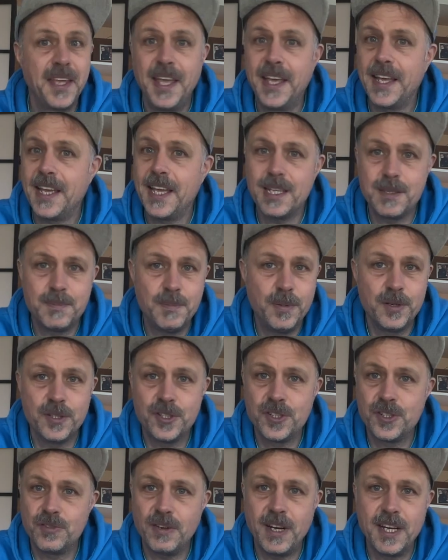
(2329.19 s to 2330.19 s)
It gets
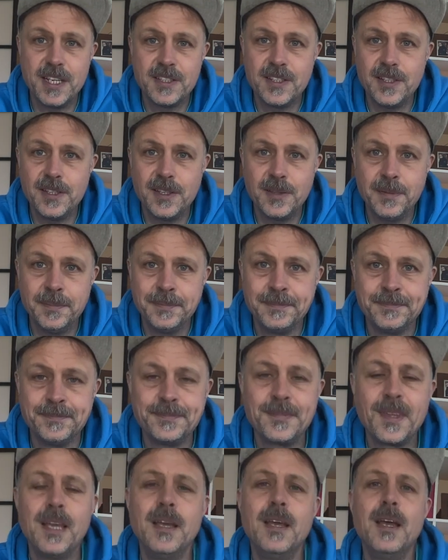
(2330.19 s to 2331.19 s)
pushed straight to them.
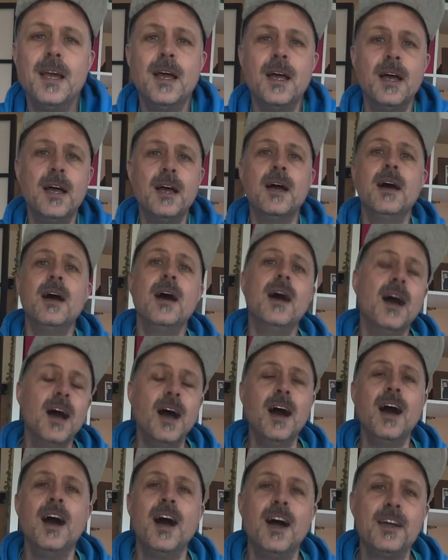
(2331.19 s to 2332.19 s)

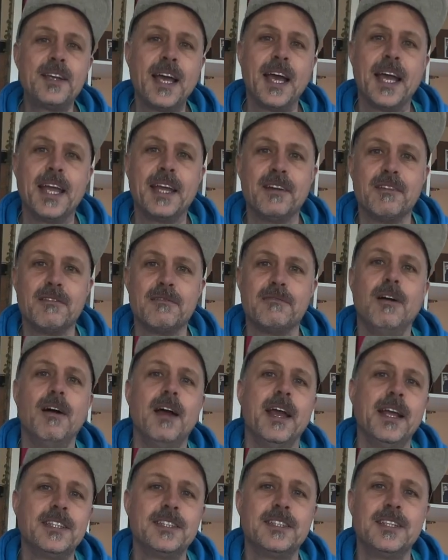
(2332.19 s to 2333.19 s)
Okay,
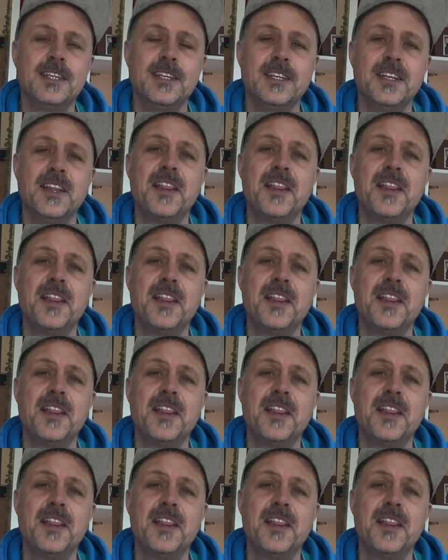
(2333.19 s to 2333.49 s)
right.